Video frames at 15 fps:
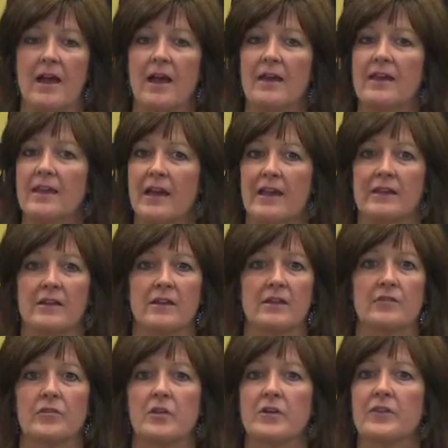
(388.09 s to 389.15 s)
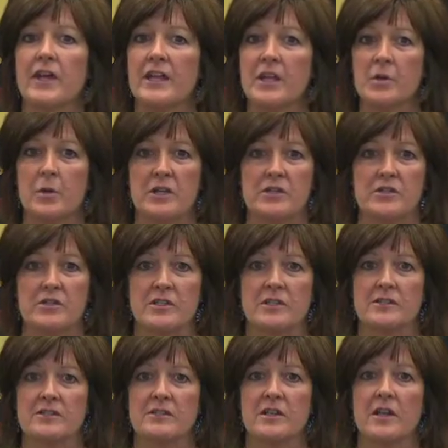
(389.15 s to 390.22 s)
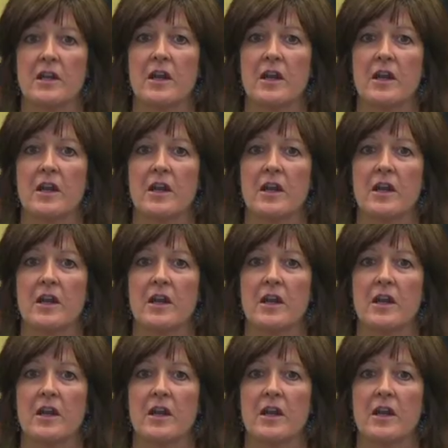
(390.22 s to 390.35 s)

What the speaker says: Again, if you have any questions